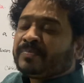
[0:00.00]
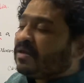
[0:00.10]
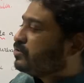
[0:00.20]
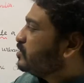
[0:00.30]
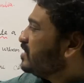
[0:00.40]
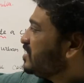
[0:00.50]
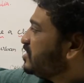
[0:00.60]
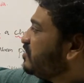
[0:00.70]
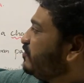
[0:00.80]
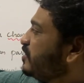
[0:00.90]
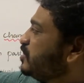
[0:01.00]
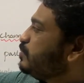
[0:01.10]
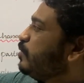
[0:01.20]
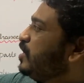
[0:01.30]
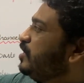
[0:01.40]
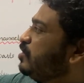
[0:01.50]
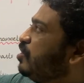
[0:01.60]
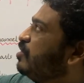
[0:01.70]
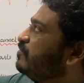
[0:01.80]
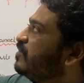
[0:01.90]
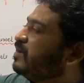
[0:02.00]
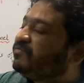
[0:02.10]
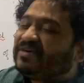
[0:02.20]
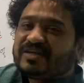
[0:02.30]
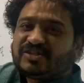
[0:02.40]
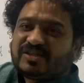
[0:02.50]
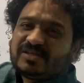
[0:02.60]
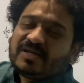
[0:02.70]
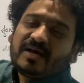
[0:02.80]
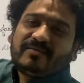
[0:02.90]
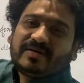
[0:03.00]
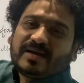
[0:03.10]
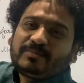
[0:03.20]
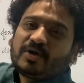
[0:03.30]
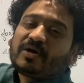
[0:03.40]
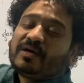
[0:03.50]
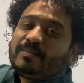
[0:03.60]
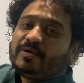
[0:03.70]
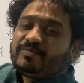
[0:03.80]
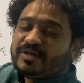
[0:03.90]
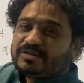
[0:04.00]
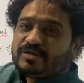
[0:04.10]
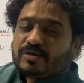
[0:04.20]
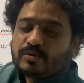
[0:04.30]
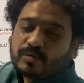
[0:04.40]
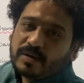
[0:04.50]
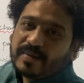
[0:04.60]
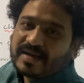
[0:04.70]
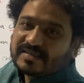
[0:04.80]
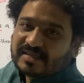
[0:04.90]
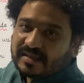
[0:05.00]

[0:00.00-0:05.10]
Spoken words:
So this is the first point of function when I'm talking about regional rural banks in the